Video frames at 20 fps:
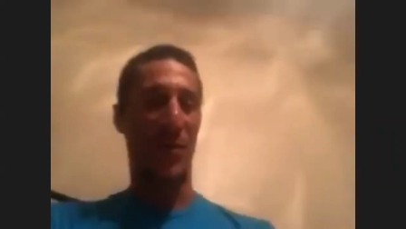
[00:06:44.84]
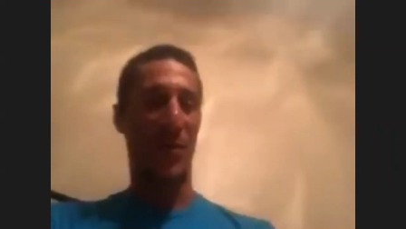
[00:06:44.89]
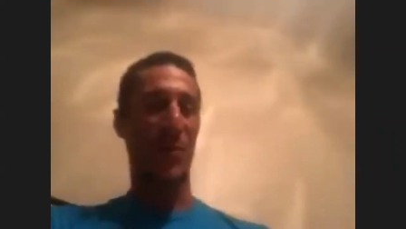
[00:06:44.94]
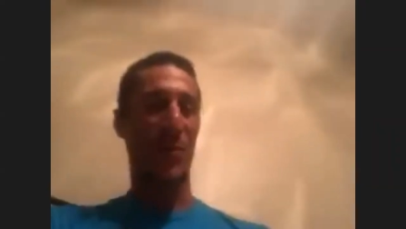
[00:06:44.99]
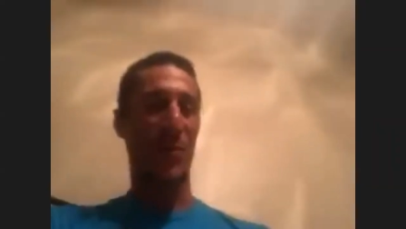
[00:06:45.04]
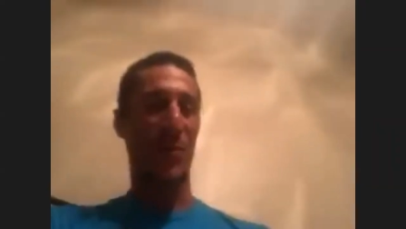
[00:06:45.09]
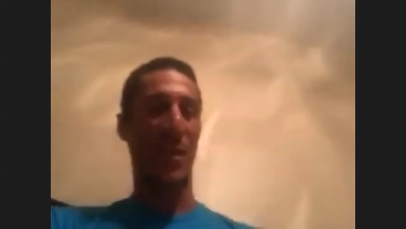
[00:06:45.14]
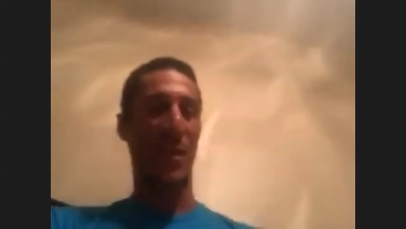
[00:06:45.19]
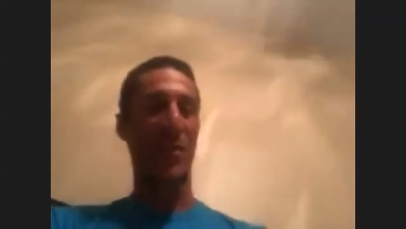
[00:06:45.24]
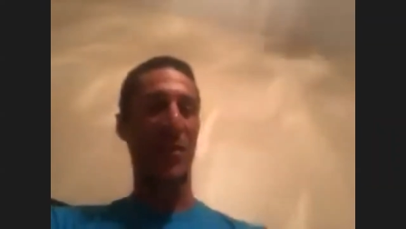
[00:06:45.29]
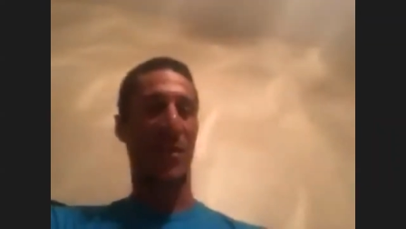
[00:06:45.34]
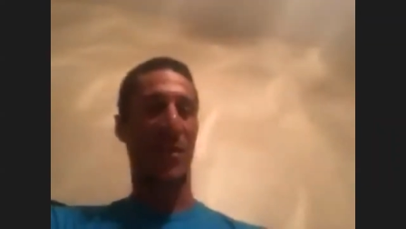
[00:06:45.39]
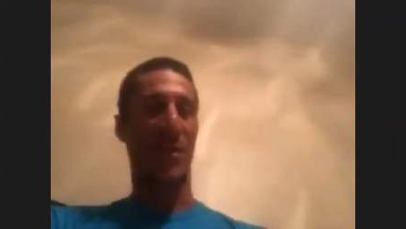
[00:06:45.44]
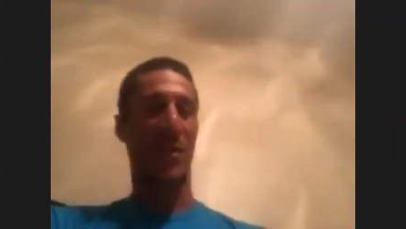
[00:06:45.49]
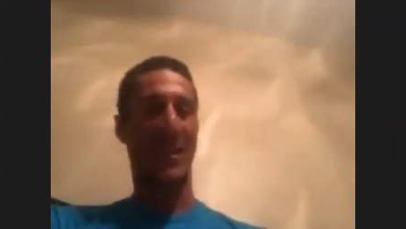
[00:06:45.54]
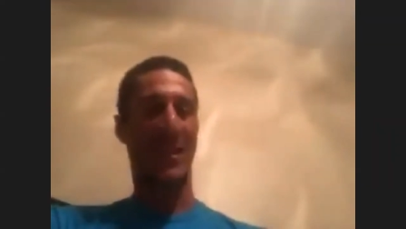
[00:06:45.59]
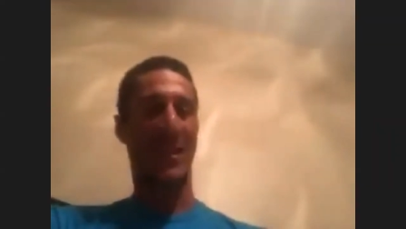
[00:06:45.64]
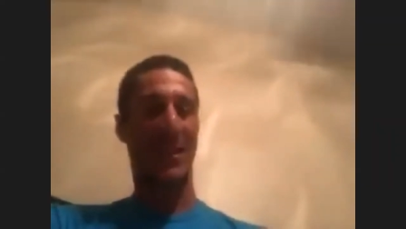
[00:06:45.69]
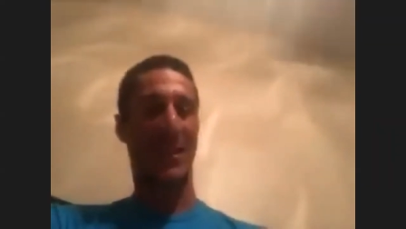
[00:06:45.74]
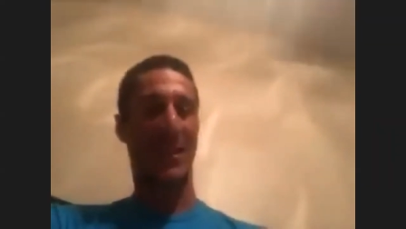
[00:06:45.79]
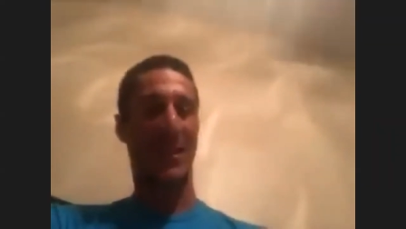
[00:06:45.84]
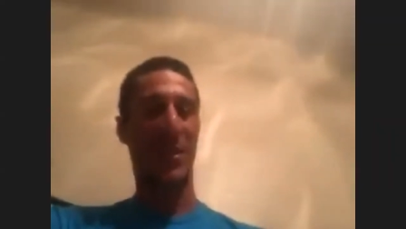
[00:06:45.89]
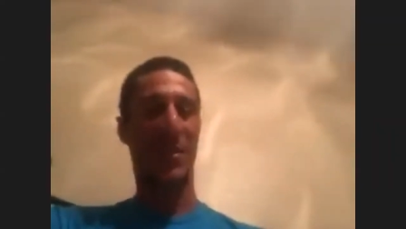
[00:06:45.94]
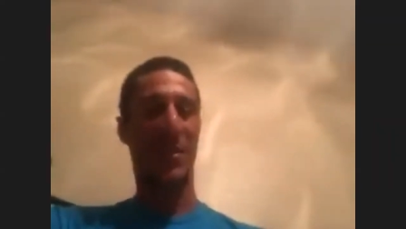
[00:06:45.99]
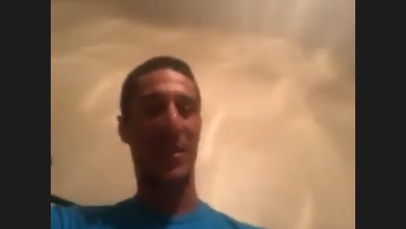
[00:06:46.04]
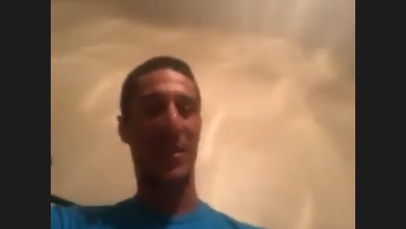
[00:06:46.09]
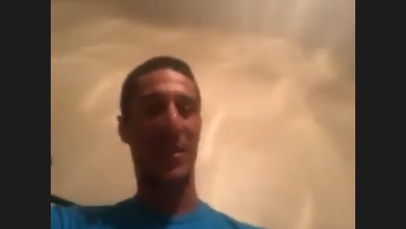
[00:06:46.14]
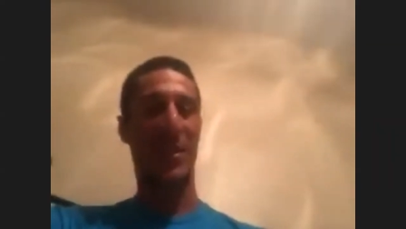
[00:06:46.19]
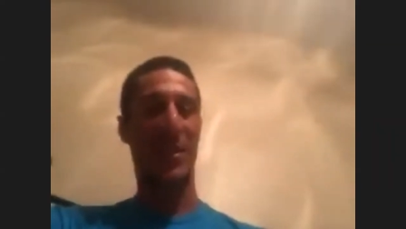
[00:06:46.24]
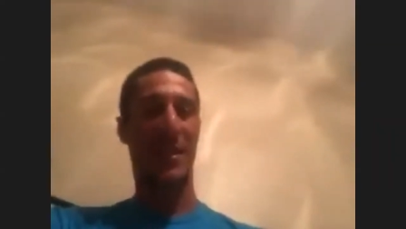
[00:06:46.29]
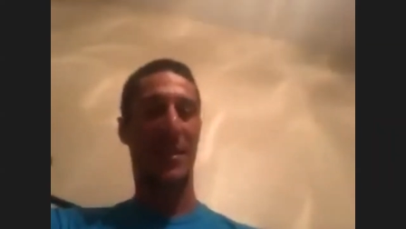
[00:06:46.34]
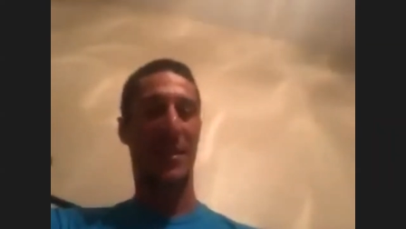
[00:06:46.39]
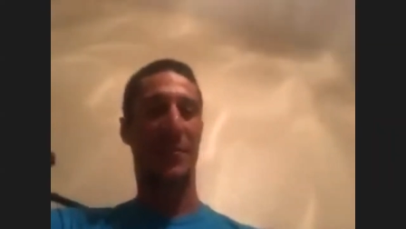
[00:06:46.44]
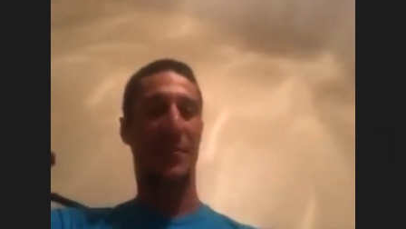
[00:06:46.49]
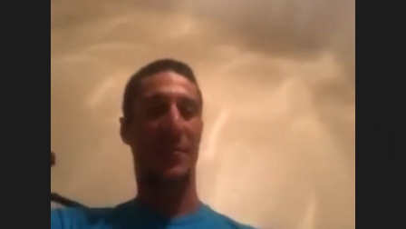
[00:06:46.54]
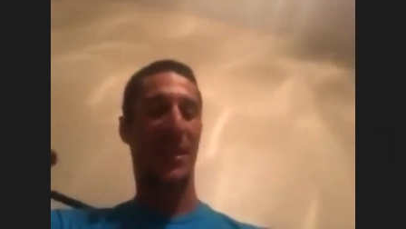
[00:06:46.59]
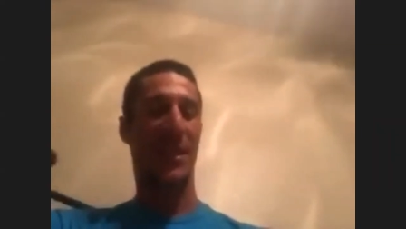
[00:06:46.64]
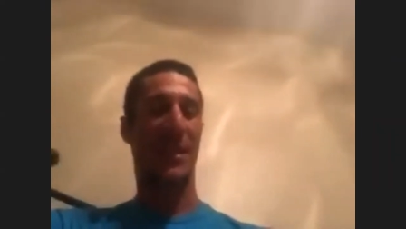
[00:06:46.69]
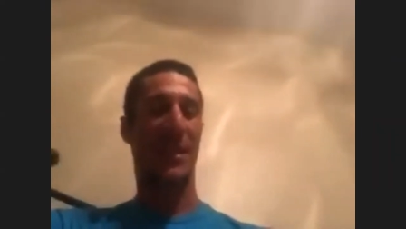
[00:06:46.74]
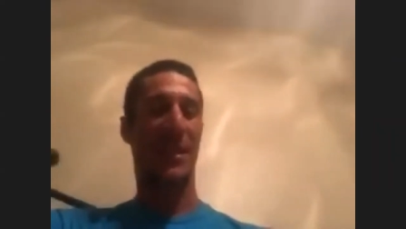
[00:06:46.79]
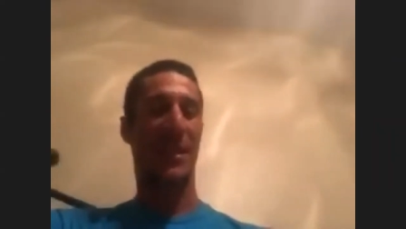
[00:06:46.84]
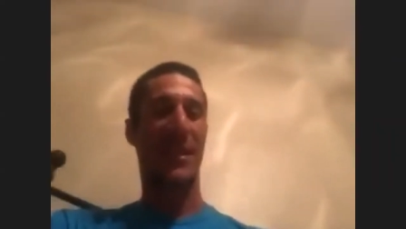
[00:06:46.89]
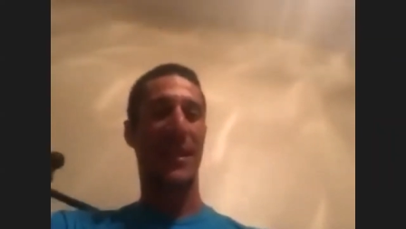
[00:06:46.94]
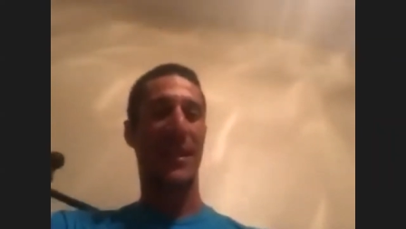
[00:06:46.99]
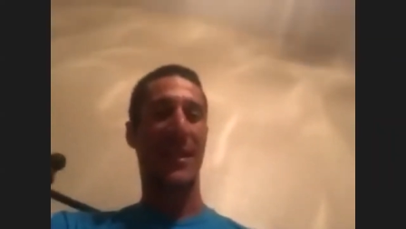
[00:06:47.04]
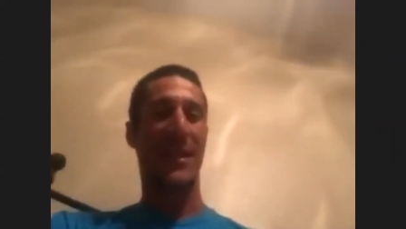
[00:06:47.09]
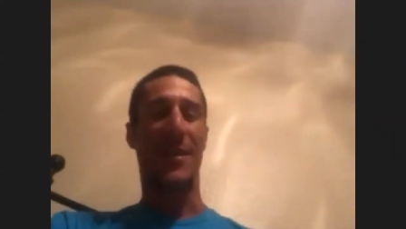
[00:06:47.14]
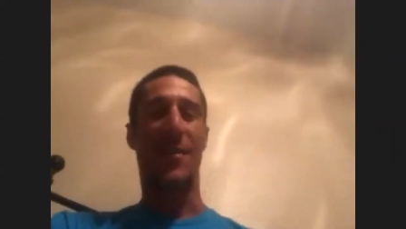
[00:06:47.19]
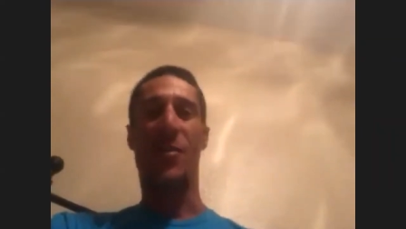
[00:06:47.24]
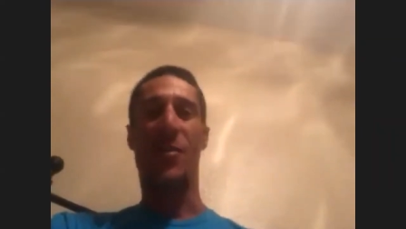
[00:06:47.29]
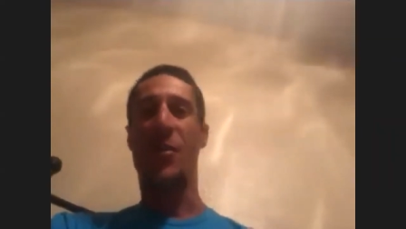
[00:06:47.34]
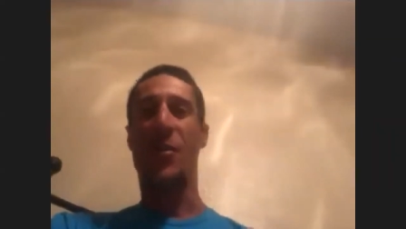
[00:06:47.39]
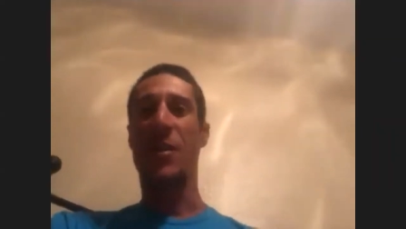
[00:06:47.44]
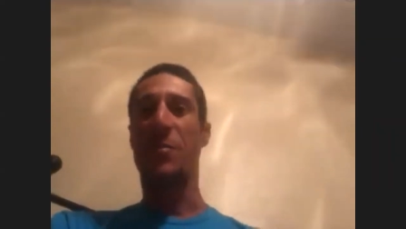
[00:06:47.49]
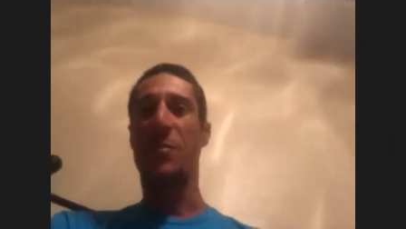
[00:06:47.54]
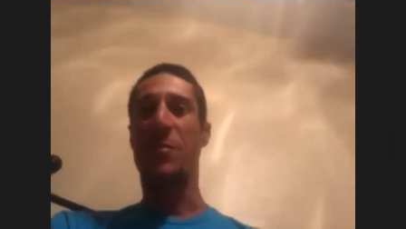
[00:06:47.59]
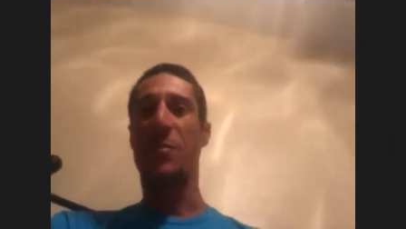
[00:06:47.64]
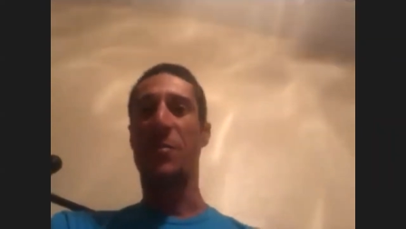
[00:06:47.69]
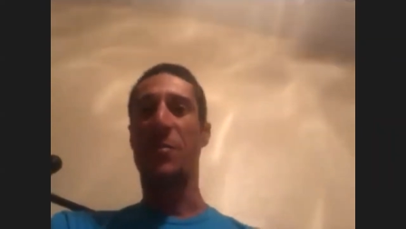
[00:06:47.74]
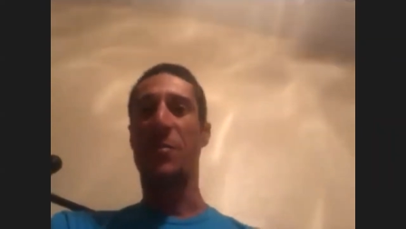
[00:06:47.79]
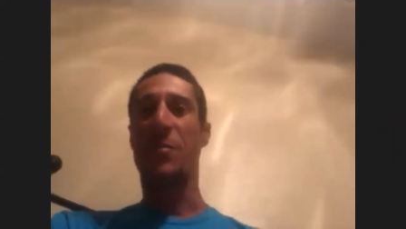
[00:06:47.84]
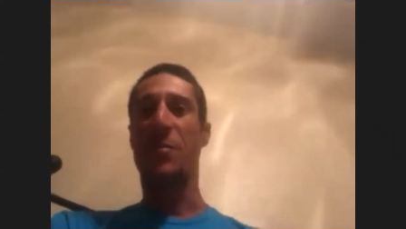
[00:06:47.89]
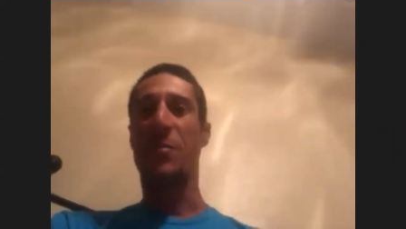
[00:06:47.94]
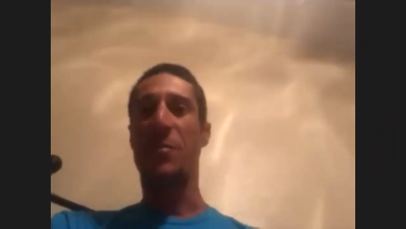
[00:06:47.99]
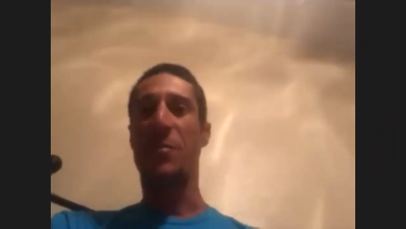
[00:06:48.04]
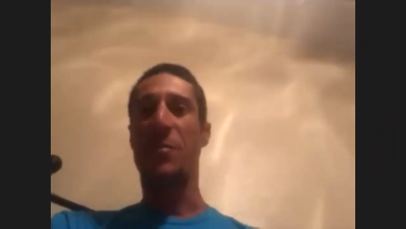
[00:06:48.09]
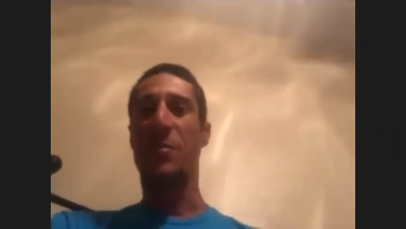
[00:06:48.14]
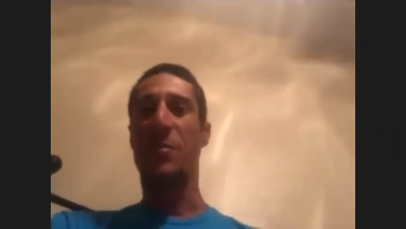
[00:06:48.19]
too much because all the professional